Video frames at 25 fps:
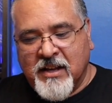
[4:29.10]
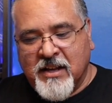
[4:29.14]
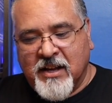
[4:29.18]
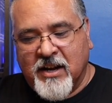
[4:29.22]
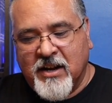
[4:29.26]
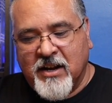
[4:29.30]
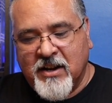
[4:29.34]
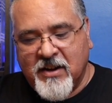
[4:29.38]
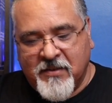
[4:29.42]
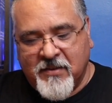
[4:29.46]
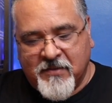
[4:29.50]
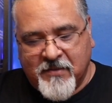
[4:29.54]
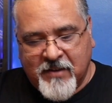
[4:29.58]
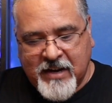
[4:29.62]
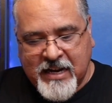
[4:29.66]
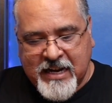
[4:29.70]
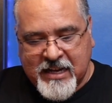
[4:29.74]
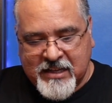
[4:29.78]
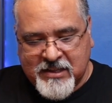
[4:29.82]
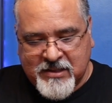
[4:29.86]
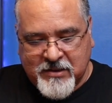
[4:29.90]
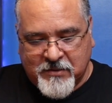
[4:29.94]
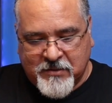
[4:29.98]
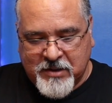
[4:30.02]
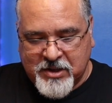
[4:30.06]
All
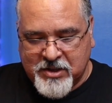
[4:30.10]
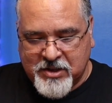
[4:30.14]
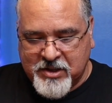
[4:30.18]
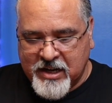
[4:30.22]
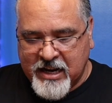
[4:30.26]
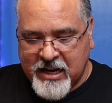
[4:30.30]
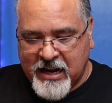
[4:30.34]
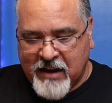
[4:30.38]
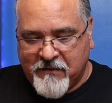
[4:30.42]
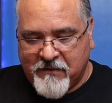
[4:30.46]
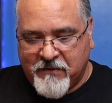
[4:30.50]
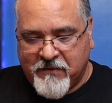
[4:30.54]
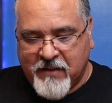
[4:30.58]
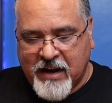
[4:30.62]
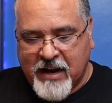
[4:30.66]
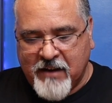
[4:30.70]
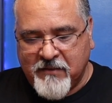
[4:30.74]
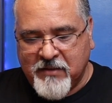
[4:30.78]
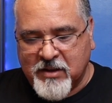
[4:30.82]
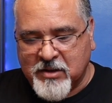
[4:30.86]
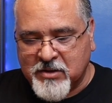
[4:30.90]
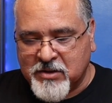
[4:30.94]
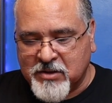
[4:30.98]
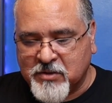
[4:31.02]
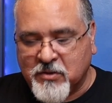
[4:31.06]
right, so we should have
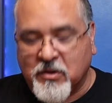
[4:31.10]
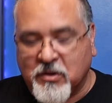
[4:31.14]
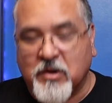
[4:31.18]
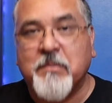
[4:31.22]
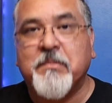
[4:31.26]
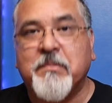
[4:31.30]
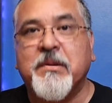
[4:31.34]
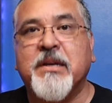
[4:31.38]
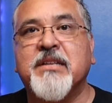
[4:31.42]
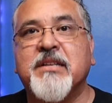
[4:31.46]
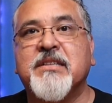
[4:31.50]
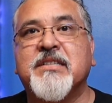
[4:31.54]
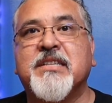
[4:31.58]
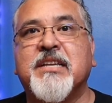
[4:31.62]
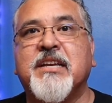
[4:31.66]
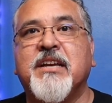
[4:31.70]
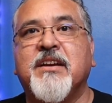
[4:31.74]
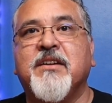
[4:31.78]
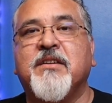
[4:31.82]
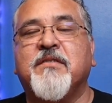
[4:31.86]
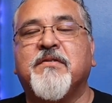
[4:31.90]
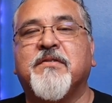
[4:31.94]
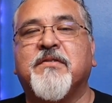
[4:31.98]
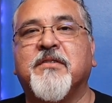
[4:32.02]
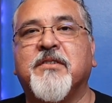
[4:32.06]
5 little scorpions
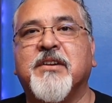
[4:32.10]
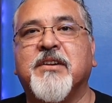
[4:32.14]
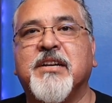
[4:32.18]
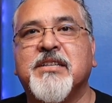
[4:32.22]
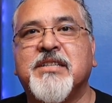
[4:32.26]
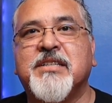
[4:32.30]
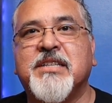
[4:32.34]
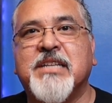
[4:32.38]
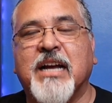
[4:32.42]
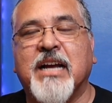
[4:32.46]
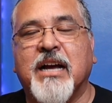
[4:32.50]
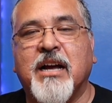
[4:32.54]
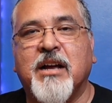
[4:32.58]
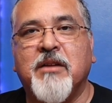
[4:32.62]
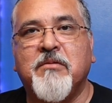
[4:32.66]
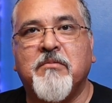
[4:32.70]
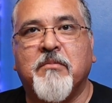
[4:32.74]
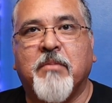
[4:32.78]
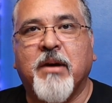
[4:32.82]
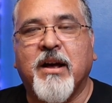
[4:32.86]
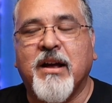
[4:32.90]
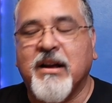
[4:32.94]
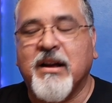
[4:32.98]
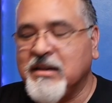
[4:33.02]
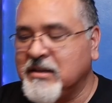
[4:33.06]
here for us to
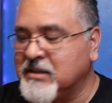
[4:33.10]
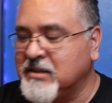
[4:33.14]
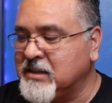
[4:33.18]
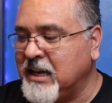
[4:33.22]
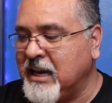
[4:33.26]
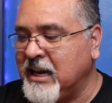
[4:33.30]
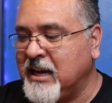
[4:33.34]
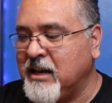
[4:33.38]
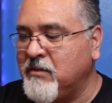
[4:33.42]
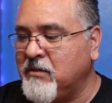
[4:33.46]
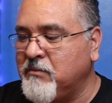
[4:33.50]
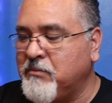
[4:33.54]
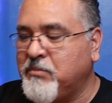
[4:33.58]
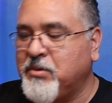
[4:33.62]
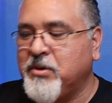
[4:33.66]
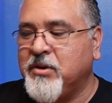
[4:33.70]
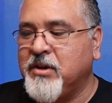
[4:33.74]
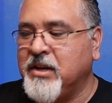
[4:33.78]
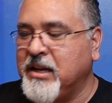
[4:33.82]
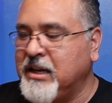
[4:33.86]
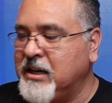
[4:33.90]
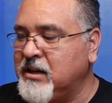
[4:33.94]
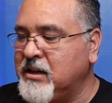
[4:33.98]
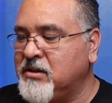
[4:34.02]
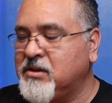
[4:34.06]
unbox and
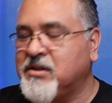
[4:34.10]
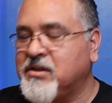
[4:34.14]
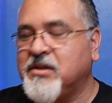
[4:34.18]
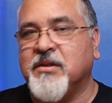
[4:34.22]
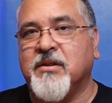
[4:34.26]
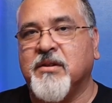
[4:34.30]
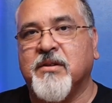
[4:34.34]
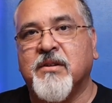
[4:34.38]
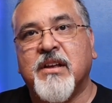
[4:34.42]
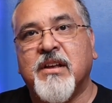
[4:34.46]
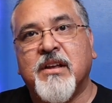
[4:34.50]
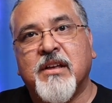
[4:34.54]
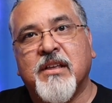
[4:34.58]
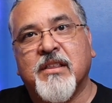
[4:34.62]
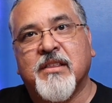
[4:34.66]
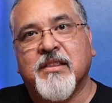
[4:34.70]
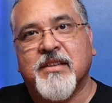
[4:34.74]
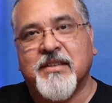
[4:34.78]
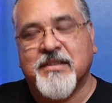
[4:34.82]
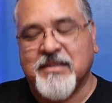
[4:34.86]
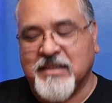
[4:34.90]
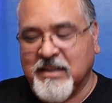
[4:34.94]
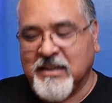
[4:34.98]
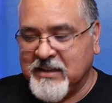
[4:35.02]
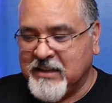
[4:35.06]
put into
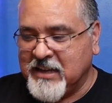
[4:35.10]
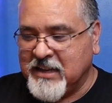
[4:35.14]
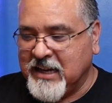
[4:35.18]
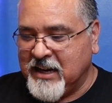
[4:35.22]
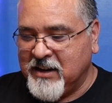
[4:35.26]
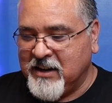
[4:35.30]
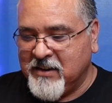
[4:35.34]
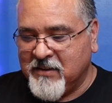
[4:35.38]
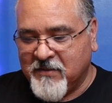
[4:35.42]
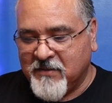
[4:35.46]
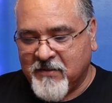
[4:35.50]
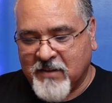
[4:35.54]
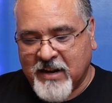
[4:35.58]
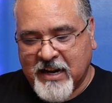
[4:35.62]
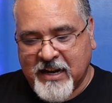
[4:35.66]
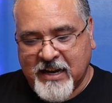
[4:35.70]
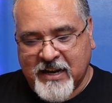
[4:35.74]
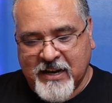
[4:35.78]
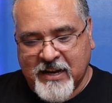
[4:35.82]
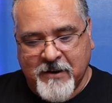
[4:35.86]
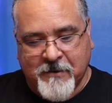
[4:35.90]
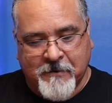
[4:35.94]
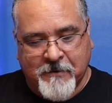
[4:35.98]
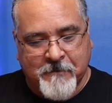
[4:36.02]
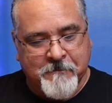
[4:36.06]
this container right
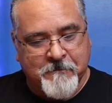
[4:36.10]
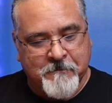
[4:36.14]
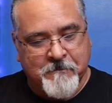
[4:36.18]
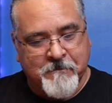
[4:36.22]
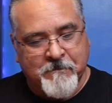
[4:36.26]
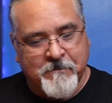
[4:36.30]
here.